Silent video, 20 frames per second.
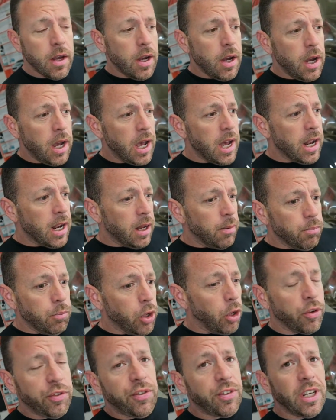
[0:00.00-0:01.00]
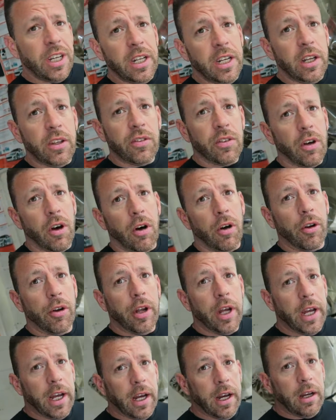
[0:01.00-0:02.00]
and I'm not seeing this on
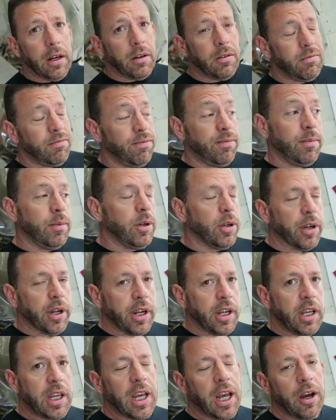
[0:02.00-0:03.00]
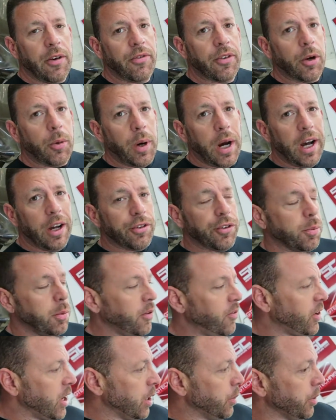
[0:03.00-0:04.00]
any car for a while to be
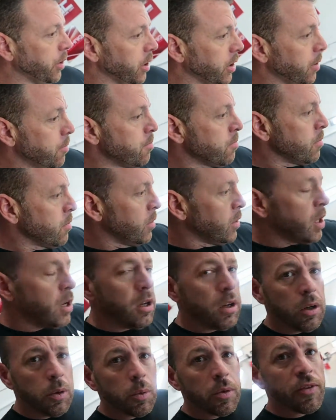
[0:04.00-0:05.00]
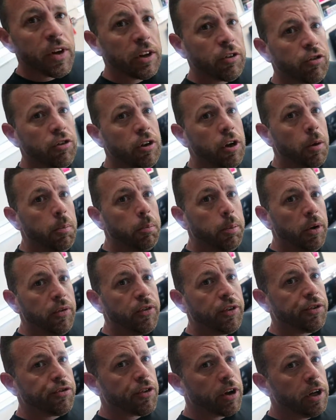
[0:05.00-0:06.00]
fair with you, we've actually got
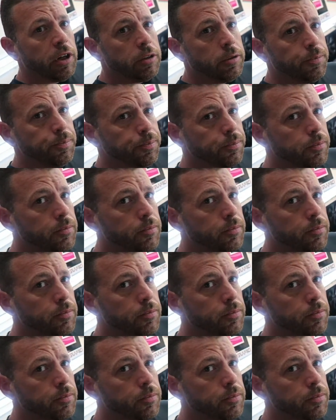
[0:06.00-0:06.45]
buffer trail.